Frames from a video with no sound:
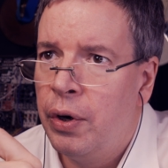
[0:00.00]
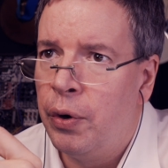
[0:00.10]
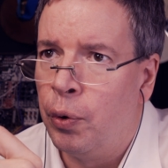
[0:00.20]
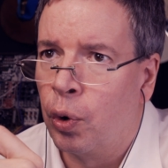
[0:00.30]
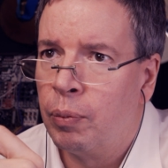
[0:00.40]

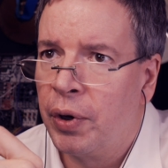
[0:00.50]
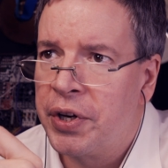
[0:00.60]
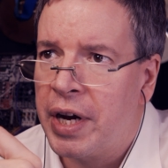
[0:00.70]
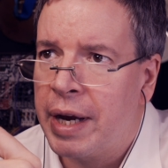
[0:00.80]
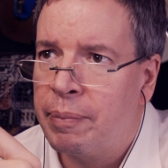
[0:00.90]
normal
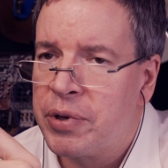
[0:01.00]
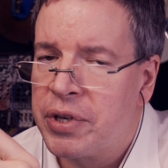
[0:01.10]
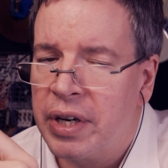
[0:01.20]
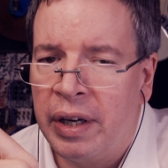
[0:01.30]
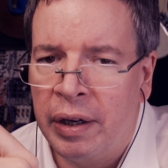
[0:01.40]
types
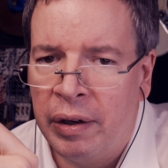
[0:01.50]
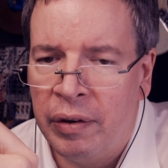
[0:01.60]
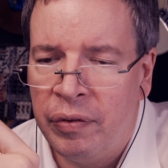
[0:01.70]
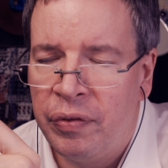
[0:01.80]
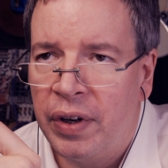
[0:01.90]

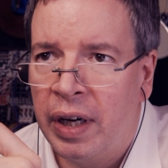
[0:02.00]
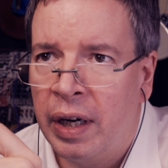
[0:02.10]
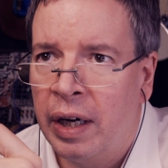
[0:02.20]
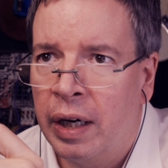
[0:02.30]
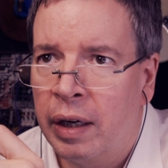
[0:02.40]
of
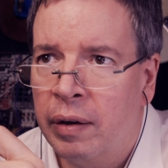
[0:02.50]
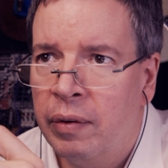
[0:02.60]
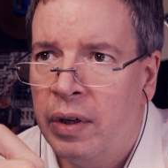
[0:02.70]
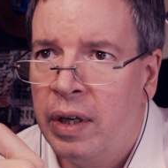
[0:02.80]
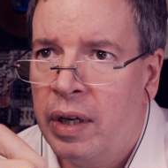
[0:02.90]
uh,
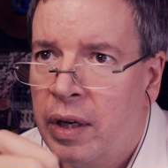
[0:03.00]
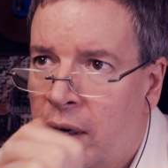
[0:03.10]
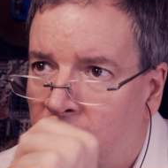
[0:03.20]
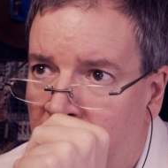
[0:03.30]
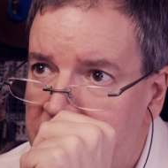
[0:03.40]

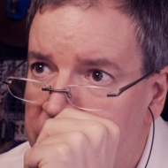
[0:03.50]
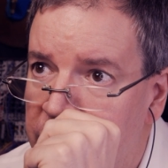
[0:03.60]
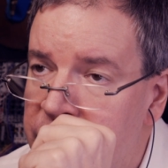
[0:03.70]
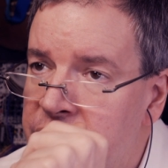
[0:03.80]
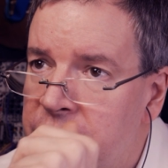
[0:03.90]

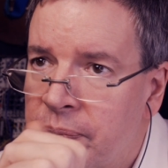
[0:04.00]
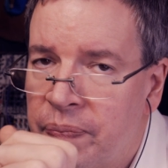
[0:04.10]
resonance.